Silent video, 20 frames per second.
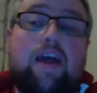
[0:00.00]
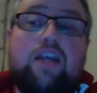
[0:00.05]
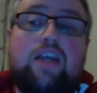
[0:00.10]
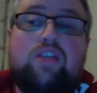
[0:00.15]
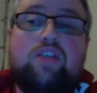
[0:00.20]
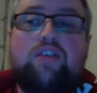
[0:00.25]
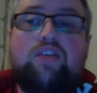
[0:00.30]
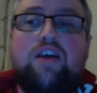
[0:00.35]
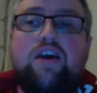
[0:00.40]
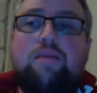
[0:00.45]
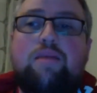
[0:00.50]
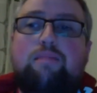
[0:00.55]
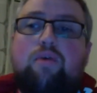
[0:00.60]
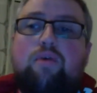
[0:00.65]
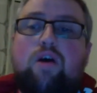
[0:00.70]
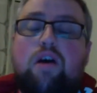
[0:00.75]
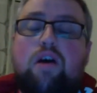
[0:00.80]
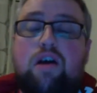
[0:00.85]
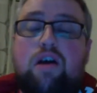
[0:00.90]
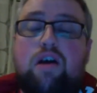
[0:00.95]
on that.
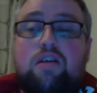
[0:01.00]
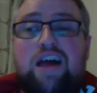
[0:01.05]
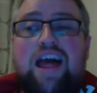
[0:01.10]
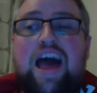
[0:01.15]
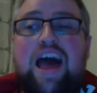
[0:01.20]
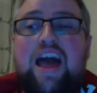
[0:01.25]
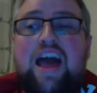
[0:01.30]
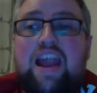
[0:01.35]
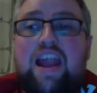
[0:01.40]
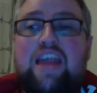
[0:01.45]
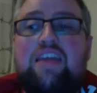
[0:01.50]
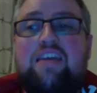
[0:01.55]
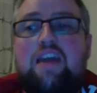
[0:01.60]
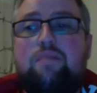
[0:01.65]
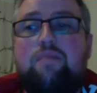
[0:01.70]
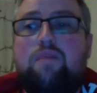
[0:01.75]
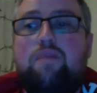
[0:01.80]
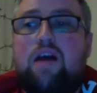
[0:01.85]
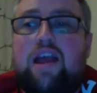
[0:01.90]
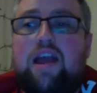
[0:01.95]
But I like
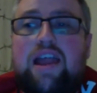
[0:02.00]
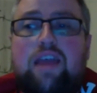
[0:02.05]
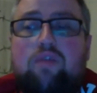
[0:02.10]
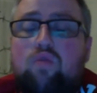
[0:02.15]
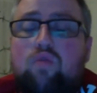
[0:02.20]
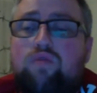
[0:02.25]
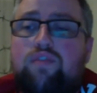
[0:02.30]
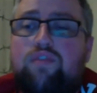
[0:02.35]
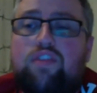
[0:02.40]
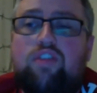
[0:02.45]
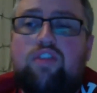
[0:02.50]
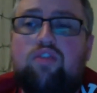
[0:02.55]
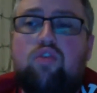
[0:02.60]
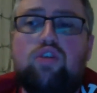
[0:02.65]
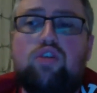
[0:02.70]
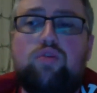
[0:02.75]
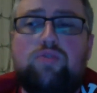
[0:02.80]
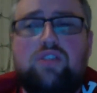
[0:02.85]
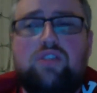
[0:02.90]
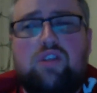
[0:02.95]
him. I like going for the
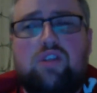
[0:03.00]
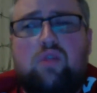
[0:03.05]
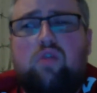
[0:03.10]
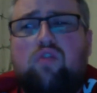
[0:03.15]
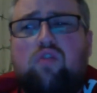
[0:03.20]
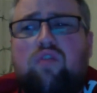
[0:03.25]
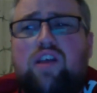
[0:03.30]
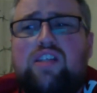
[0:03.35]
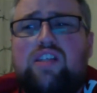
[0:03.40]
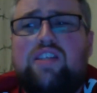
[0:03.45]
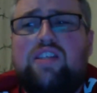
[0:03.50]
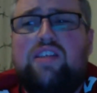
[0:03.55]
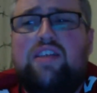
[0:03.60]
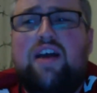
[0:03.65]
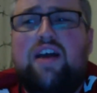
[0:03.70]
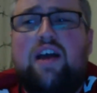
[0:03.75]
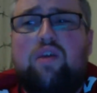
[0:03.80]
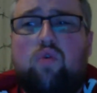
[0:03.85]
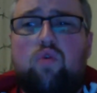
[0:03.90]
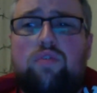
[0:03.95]
dogs when there's close fights like that.
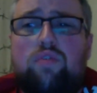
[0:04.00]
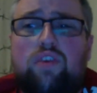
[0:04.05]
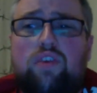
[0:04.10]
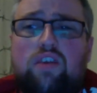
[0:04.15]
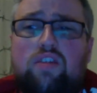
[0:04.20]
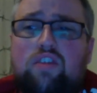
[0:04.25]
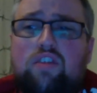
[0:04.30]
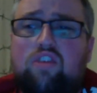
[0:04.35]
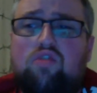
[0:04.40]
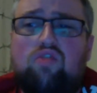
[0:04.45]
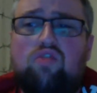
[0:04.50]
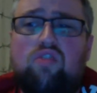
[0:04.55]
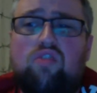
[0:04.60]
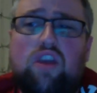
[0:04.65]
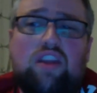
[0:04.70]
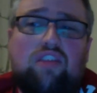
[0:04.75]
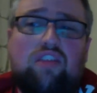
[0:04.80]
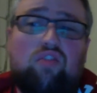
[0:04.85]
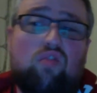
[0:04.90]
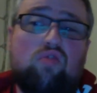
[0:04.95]
I go with the new kind
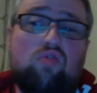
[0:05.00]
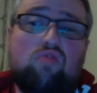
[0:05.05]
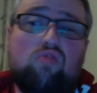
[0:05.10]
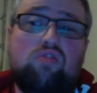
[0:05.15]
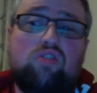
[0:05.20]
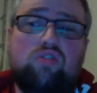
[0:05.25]
of dogs.